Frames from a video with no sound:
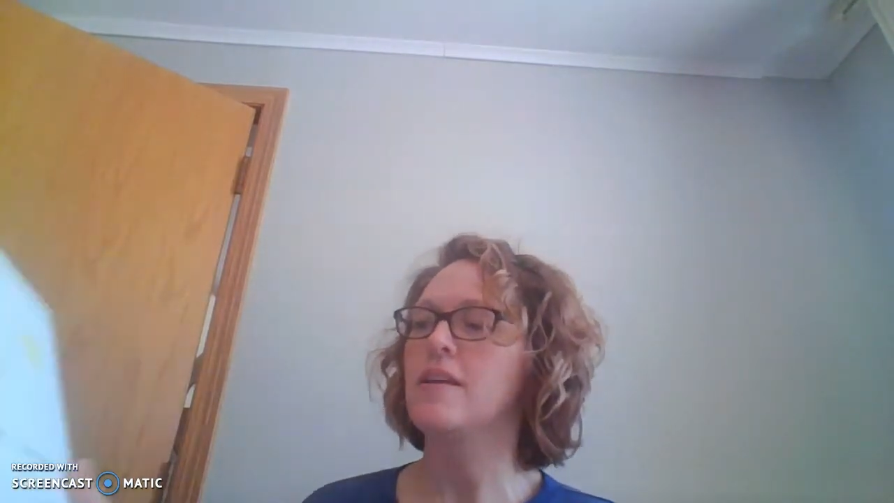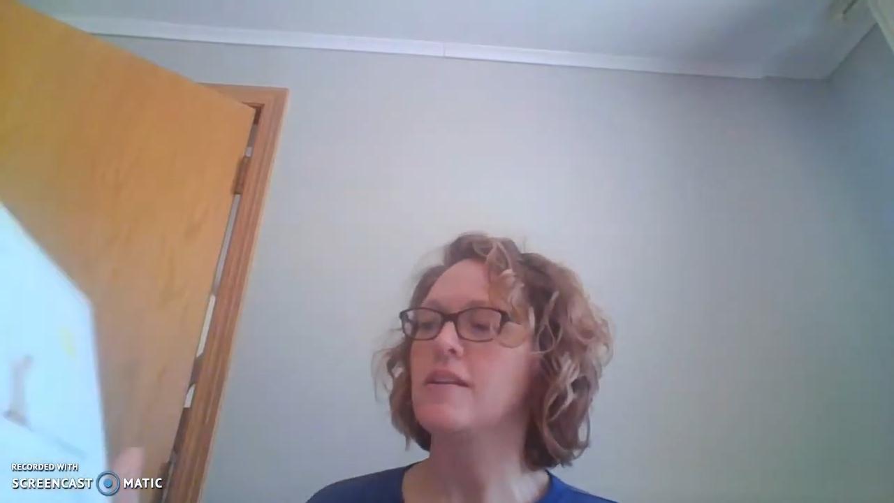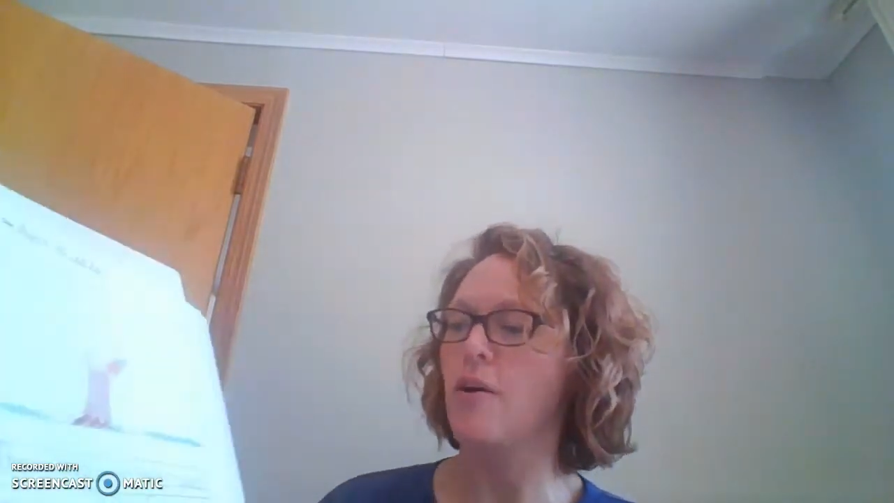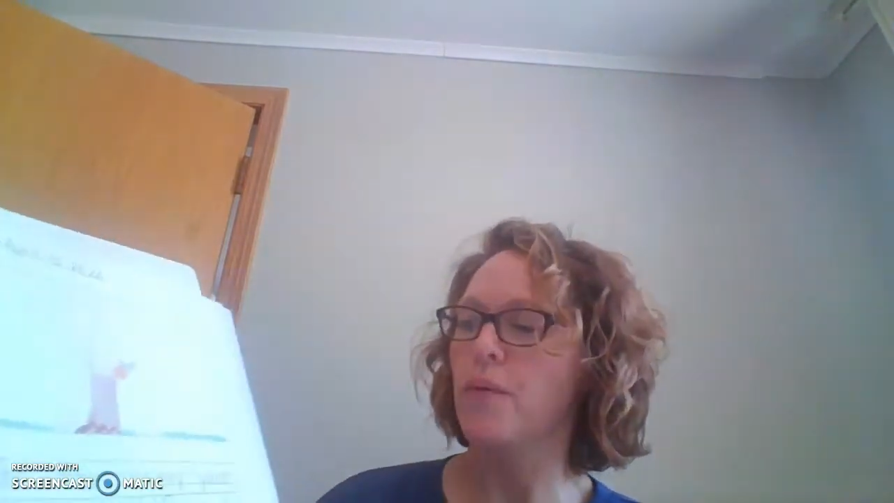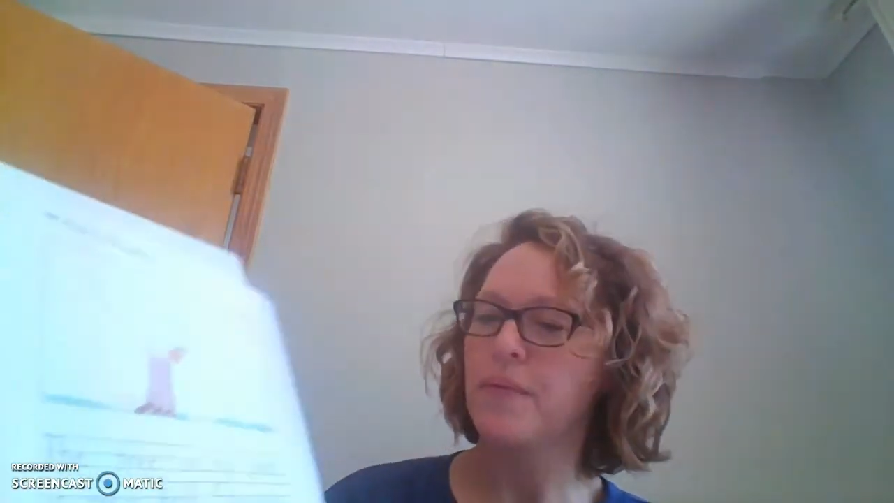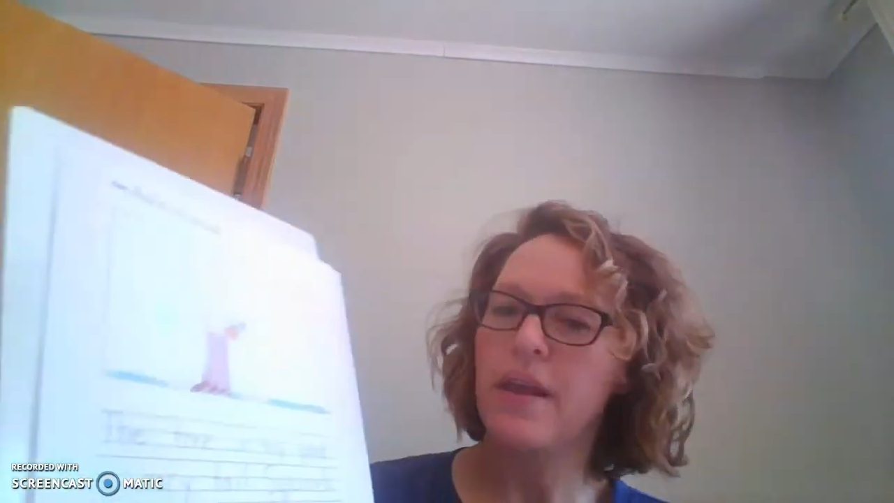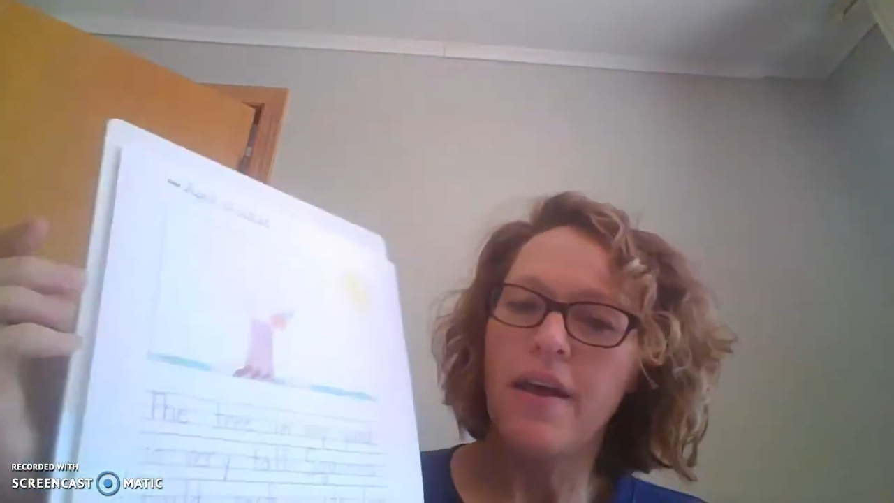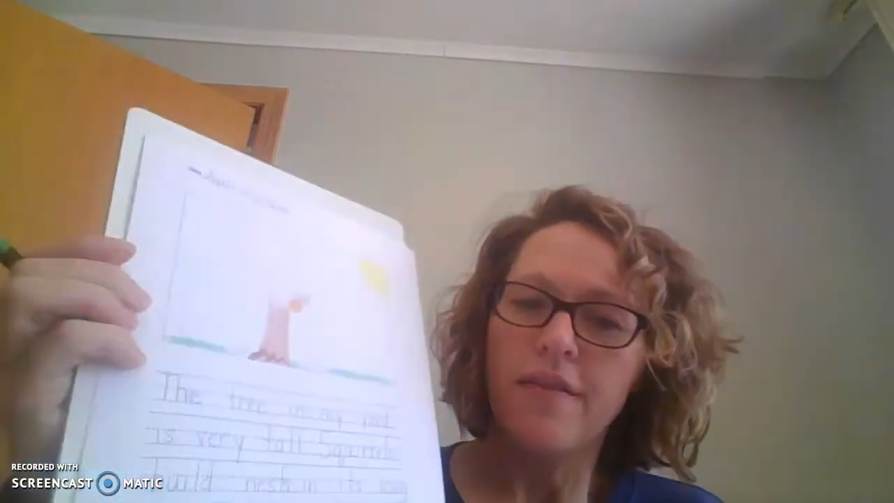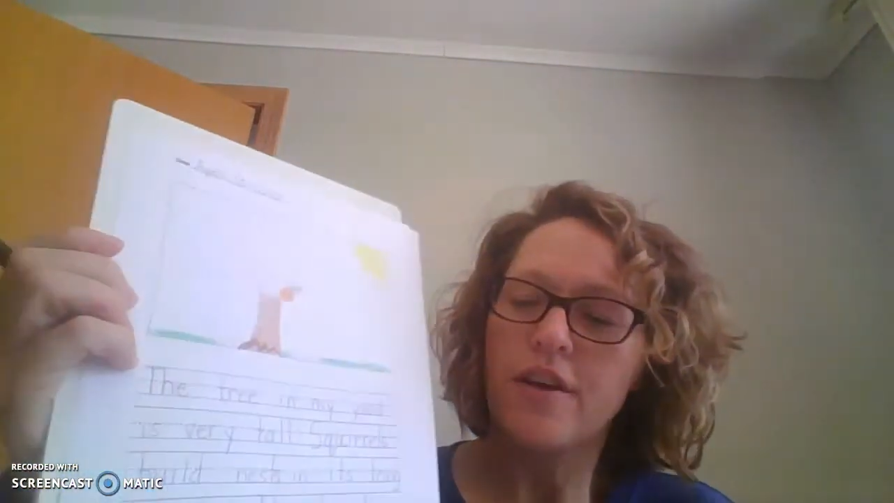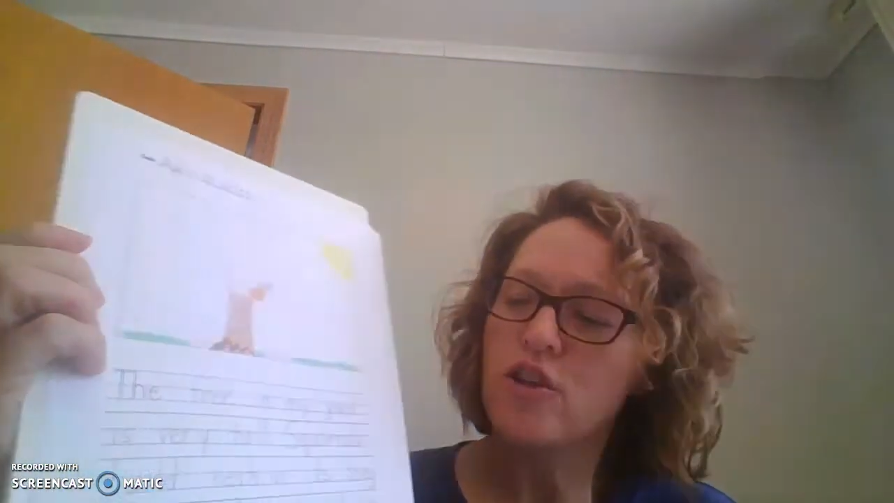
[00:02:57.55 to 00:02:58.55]
So,
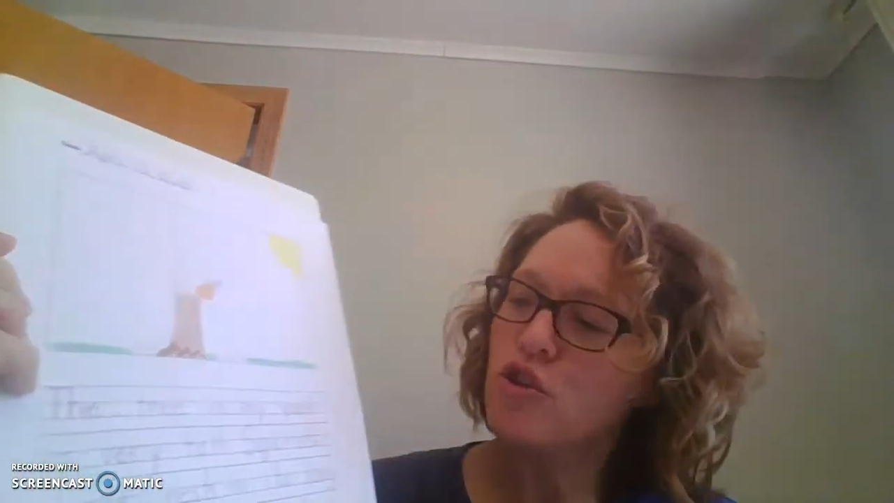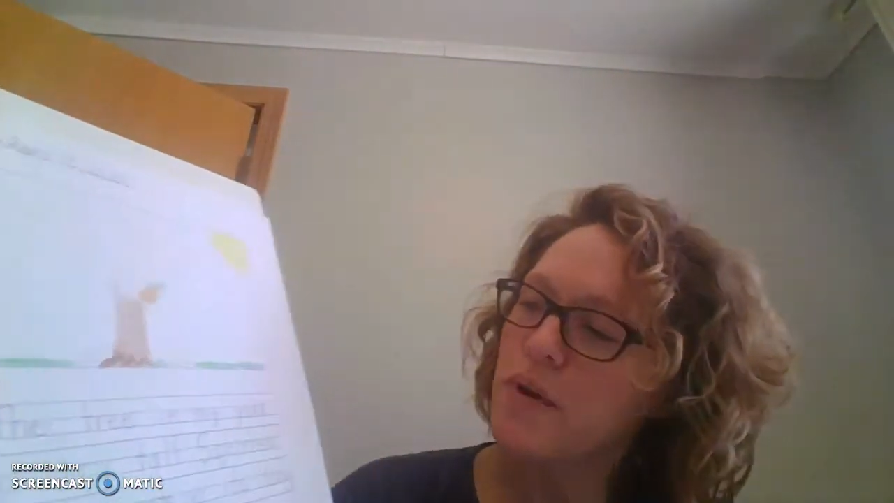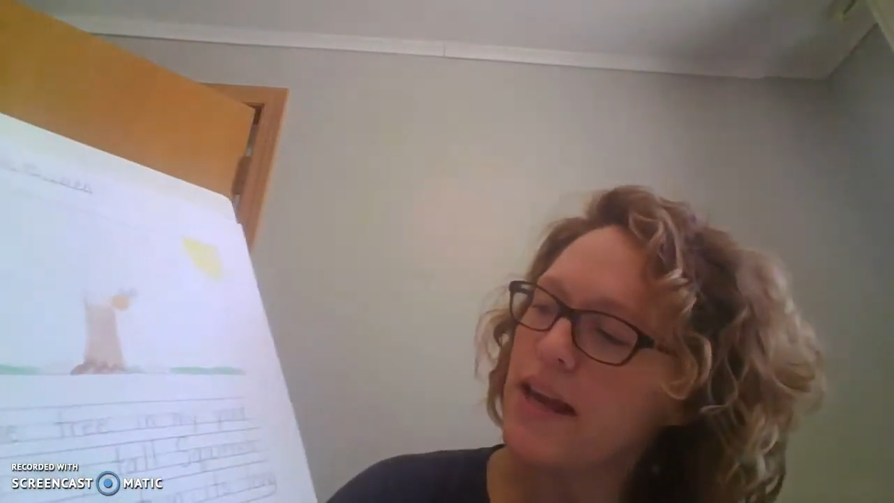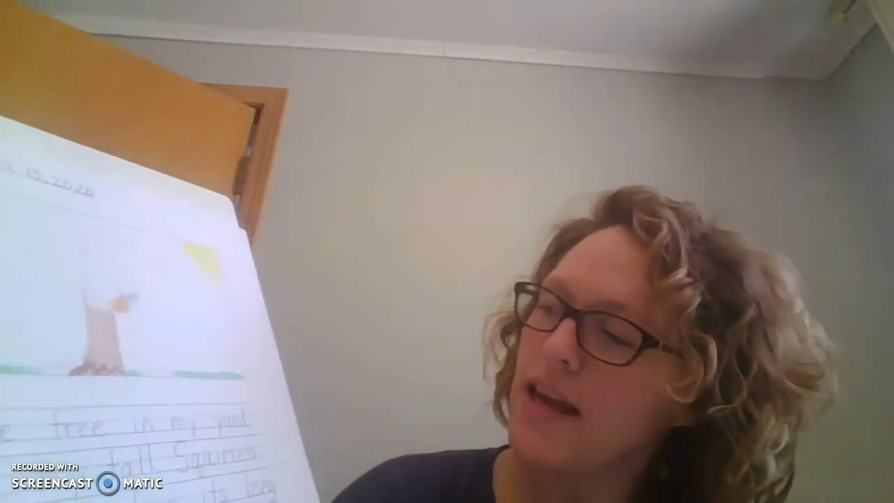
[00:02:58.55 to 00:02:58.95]
the tree